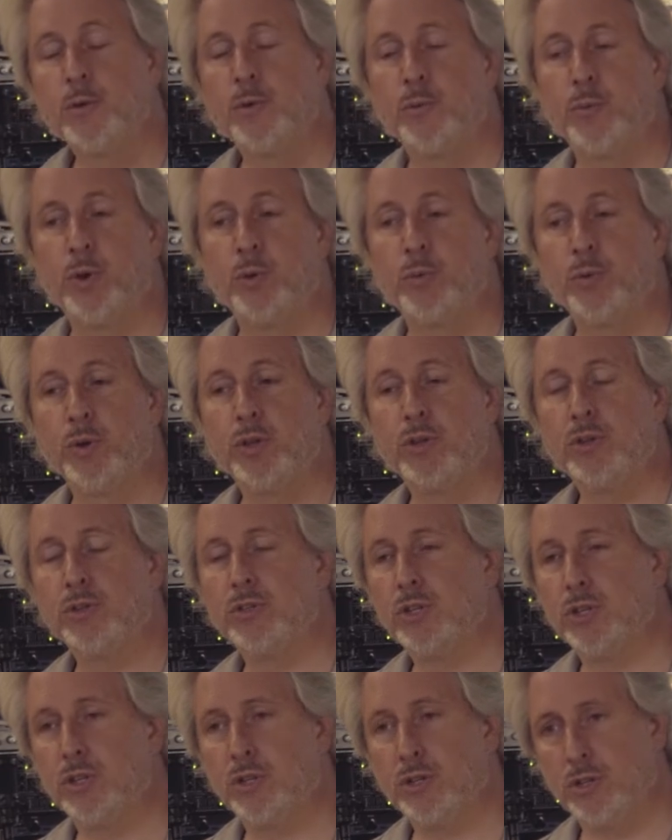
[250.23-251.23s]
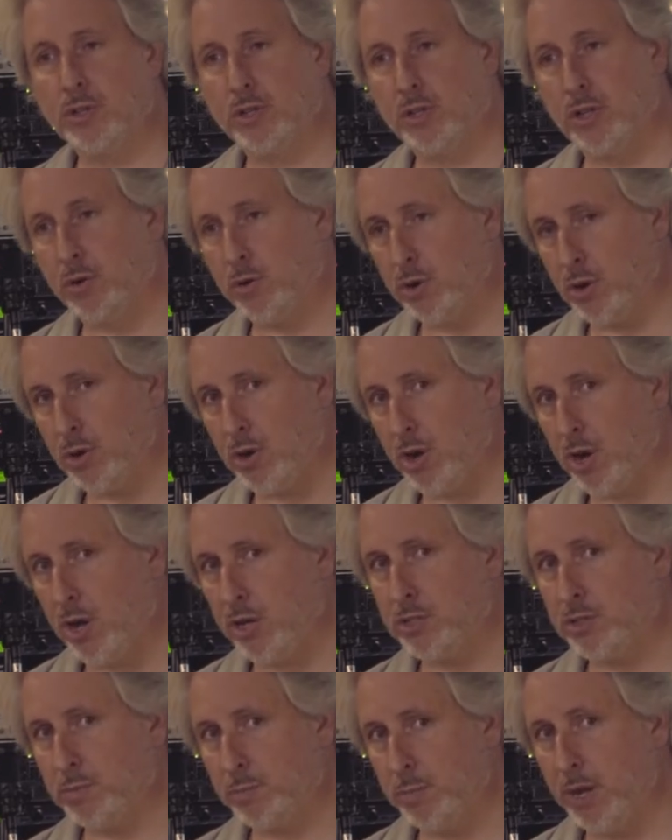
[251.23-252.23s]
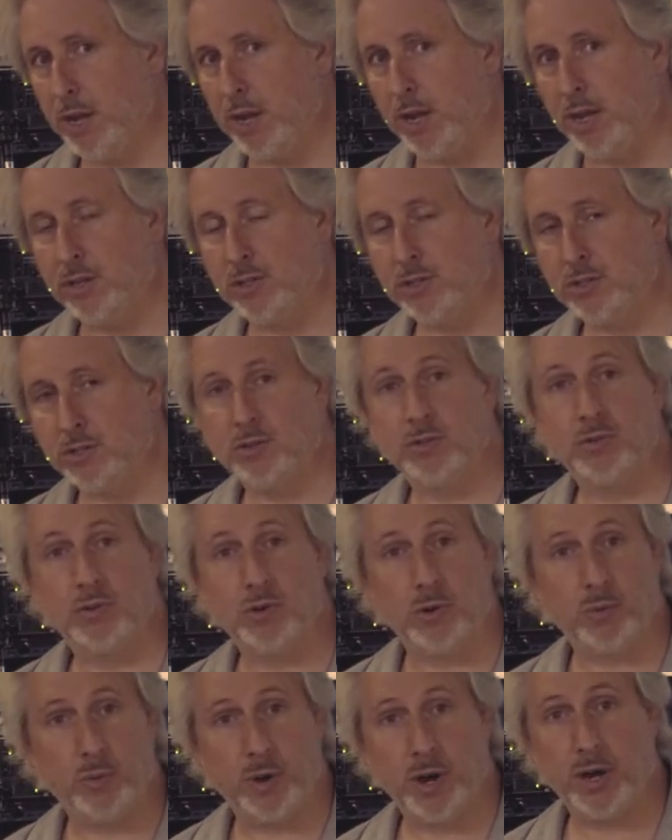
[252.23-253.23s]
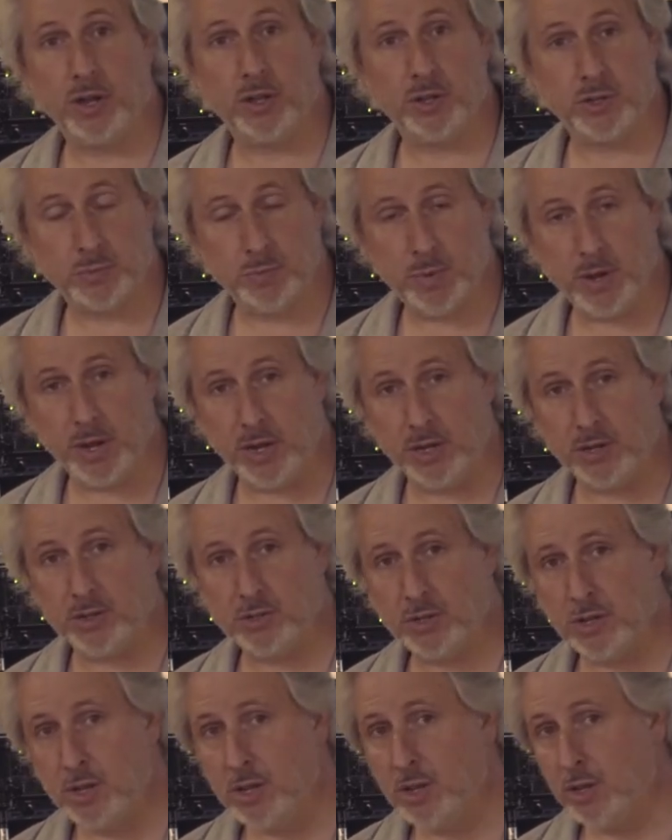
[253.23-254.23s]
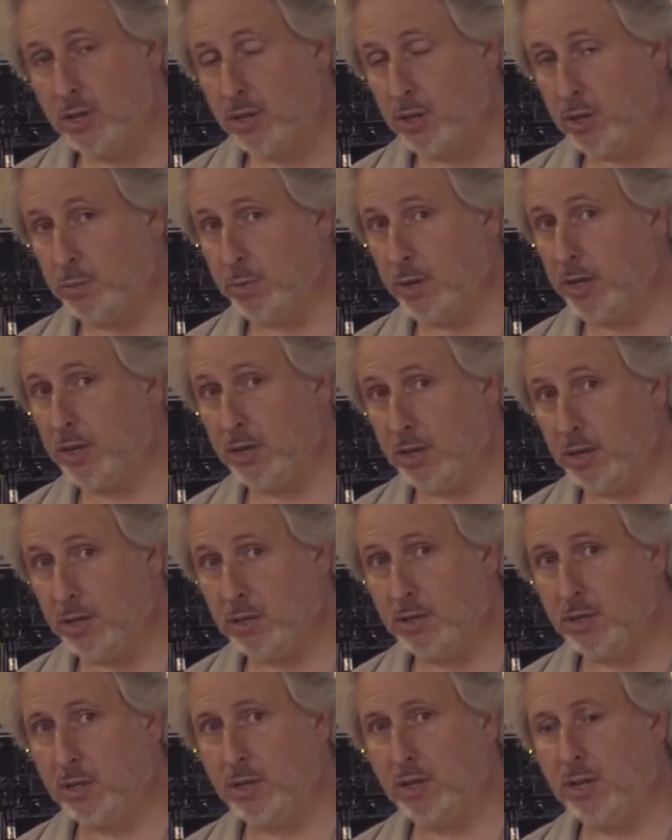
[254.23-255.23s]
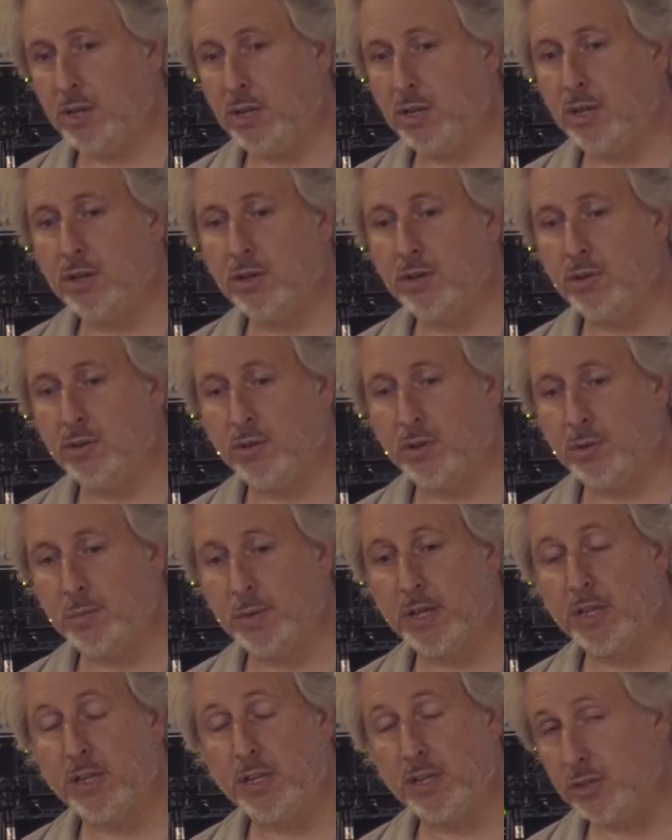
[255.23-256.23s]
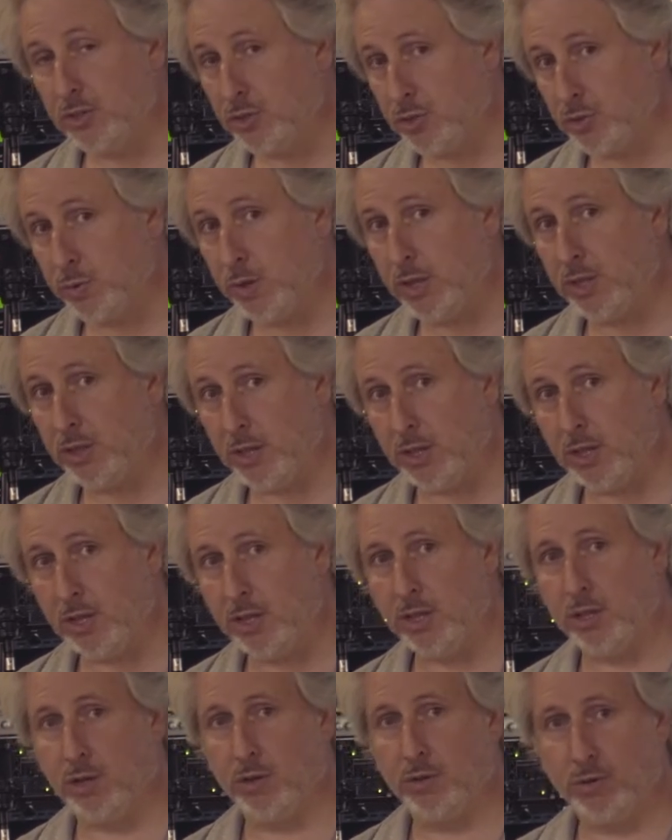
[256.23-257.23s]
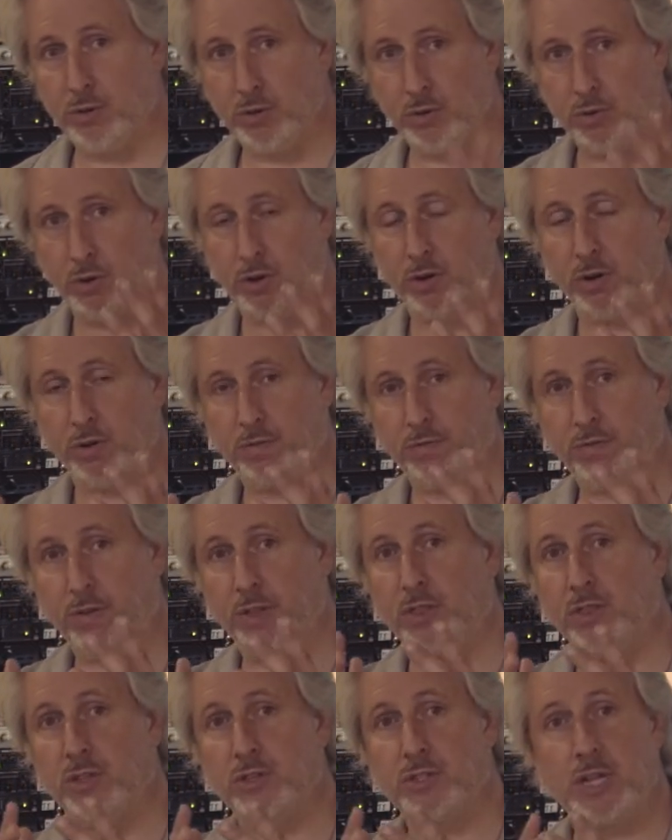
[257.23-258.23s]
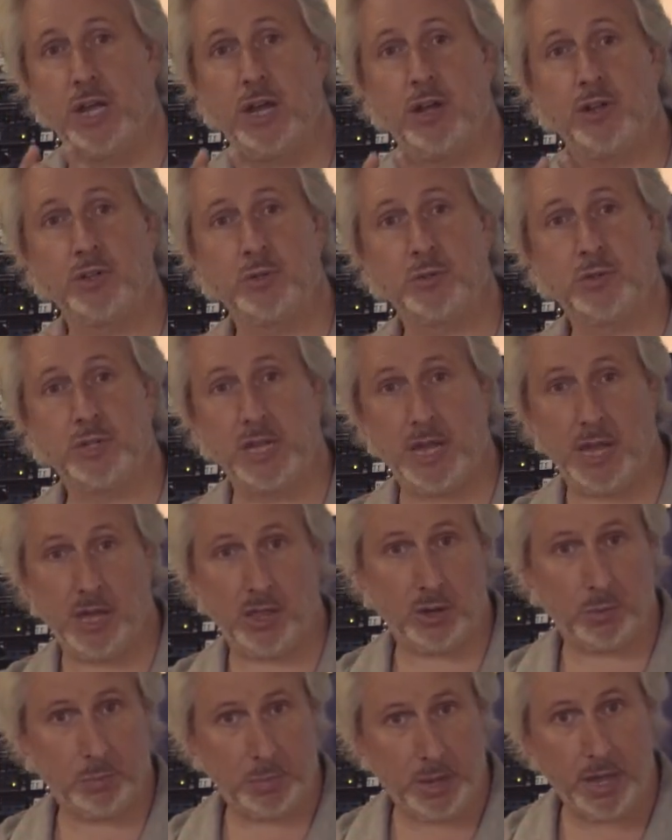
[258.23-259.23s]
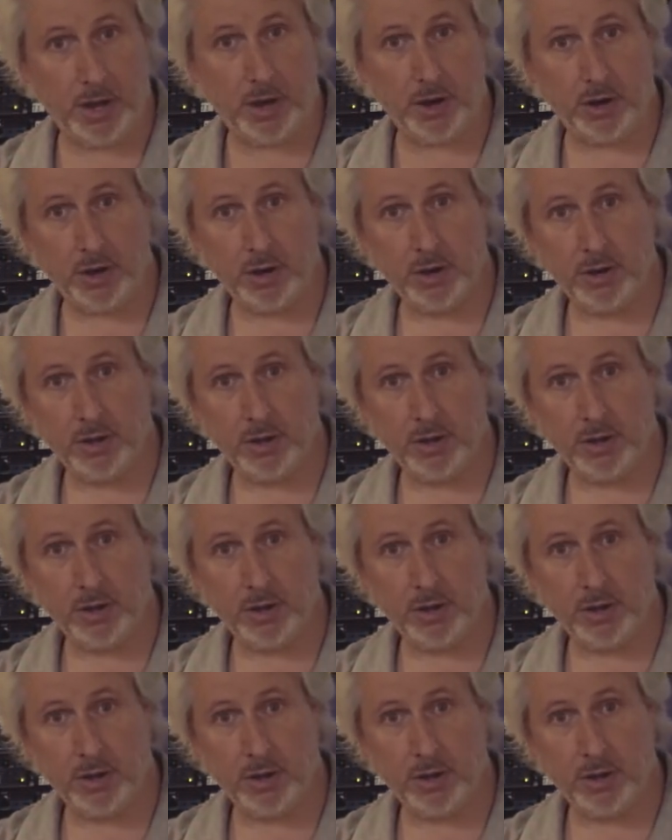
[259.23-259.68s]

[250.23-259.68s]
When we're using lower cost mics or wireless mics, you might need to EQ, you might need to tweak the EQ in order to fit the sounds together better